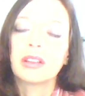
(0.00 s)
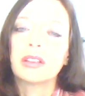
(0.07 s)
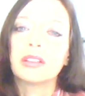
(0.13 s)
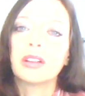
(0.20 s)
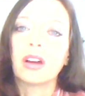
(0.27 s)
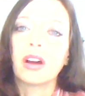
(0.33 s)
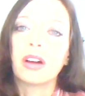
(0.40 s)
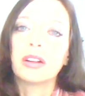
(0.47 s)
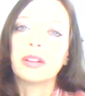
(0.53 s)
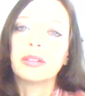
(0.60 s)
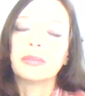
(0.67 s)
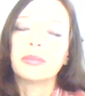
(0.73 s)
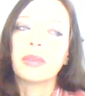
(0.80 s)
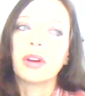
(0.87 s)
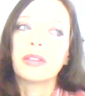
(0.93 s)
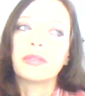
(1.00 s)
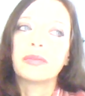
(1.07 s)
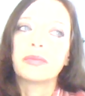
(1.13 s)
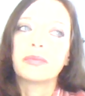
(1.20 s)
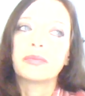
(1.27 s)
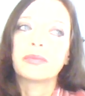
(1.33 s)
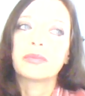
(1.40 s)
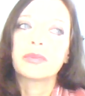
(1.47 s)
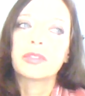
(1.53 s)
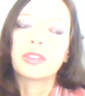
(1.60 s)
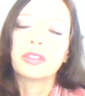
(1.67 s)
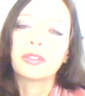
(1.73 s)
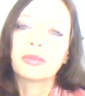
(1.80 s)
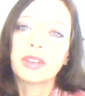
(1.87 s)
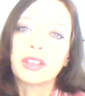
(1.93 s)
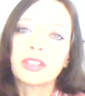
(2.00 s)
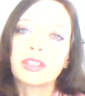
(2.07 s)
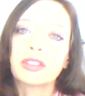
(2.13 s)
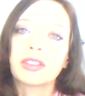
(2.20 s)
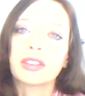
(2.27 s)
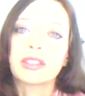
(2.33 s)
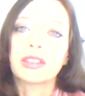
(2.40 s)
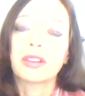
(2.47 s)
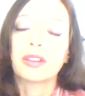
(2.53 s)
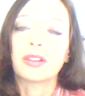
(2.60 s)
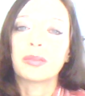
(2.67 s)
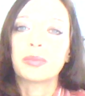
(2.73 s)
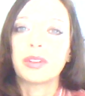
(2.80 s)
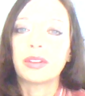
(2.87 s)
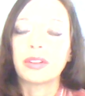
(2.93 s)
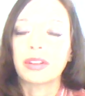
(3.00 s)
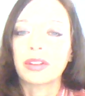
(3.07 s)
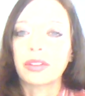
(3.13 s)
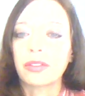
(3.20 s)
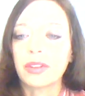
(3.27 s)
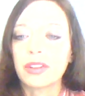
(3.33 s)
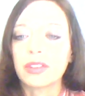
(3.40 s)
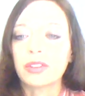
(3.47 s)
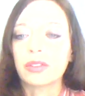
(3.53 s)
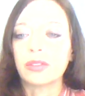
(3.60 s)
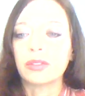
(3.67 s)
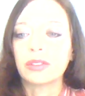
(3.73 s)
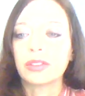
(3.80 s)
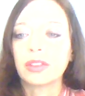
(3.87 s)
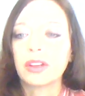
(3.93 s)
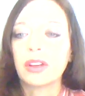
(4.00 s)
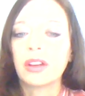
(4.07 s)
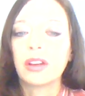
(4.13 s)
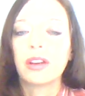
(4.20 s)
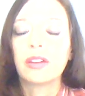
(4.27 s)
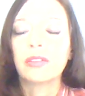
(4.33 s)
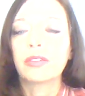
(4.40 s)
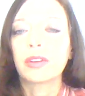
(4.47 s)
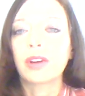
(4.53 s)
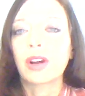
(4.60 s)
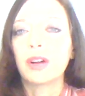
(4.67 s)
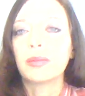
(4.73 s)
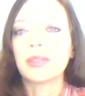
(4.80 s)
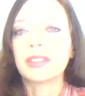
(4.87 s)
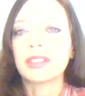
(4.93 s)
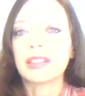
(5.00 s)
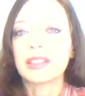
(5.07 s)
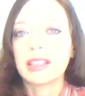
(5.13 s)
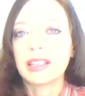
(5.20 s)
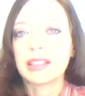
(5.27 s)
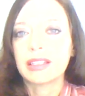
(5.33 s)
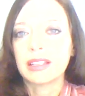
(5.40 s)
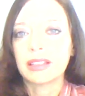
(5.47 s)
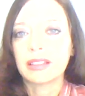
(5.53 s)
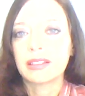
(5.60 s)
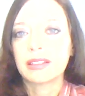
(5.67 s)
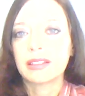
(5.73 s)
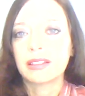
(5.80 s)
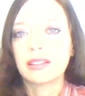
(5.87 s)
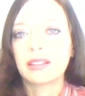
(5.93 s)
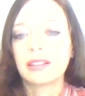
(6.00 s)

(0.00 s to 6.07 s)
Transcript: to reach this therapeutic threshold for common diseases.